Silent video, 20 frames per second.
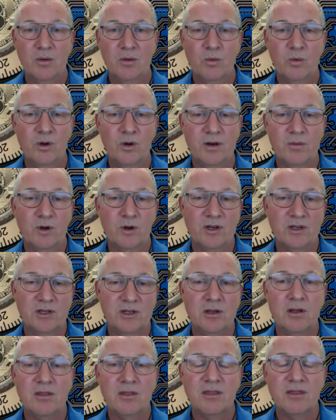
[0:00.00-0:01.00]
what do
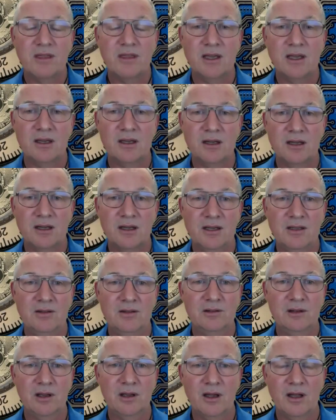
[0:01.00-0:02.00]
you think
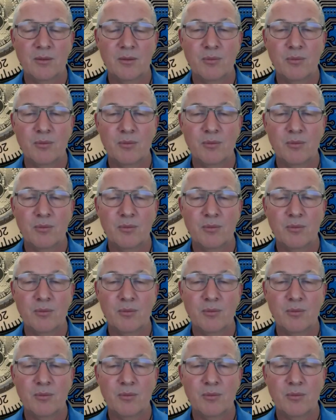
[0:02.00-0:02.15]
is an